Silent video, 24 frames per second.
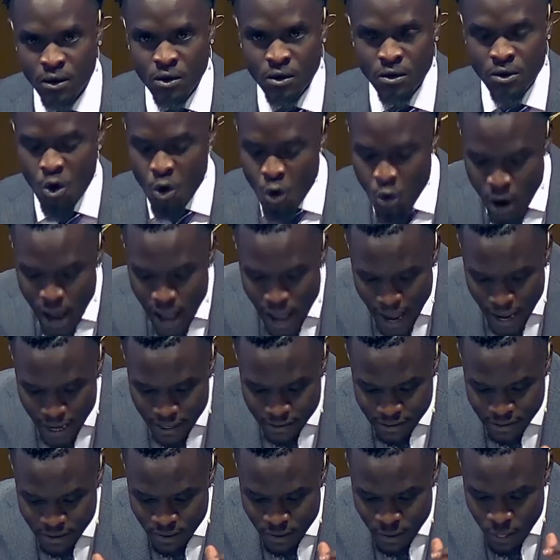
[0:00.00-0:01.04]
who has
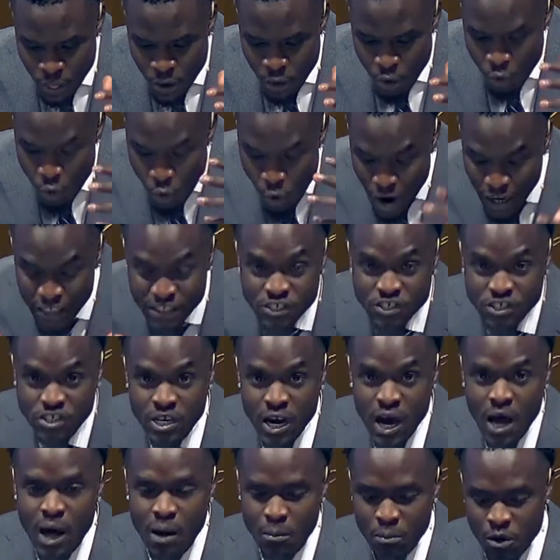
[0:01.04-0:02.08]
one
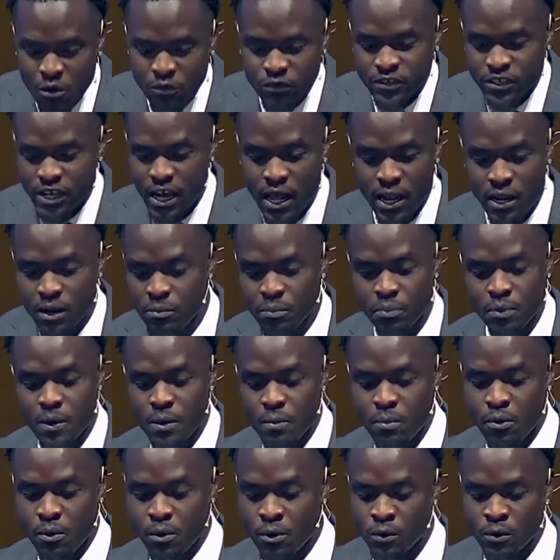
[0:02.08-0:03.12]
job of telling
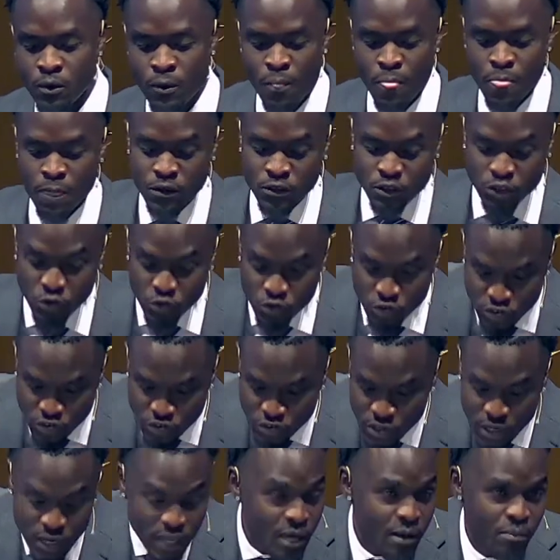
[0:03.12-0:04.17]
people to
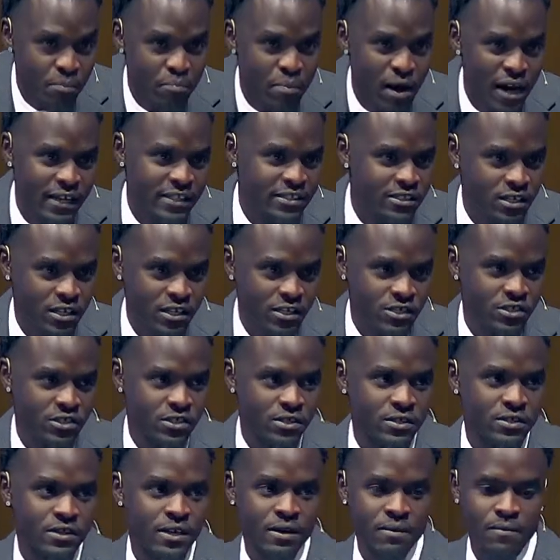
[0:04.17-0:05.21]
sleep by
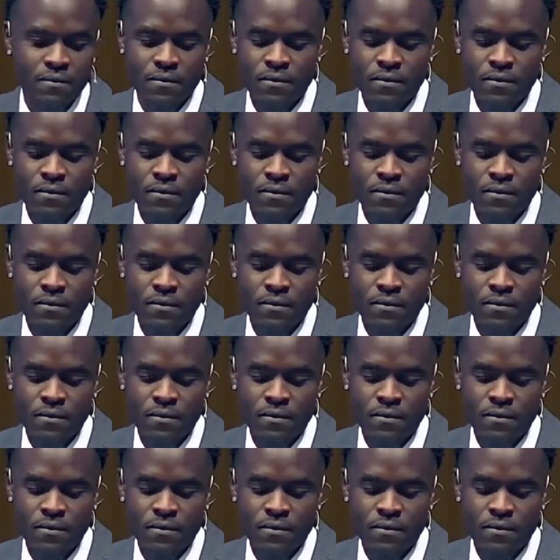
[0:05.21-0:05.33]
touching them.